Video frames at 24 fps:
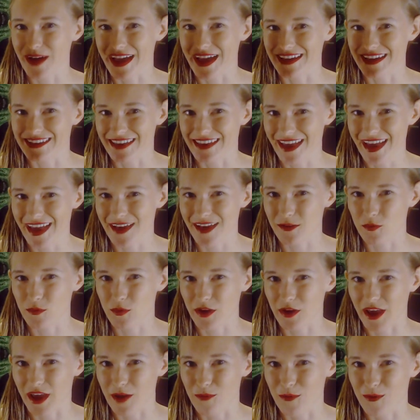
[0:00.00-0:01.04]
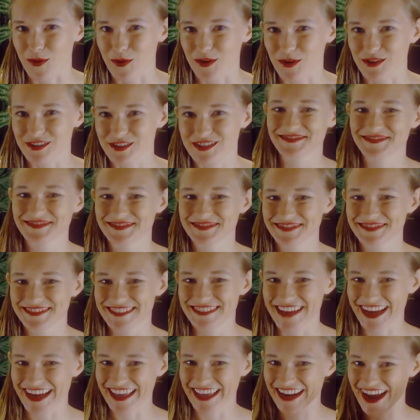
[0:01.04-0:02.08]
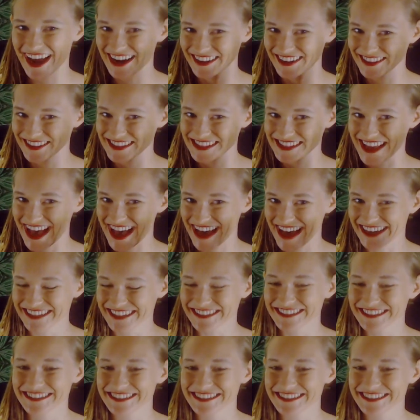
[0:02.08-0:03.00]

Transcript: Get What I Want? Check it out in the tag.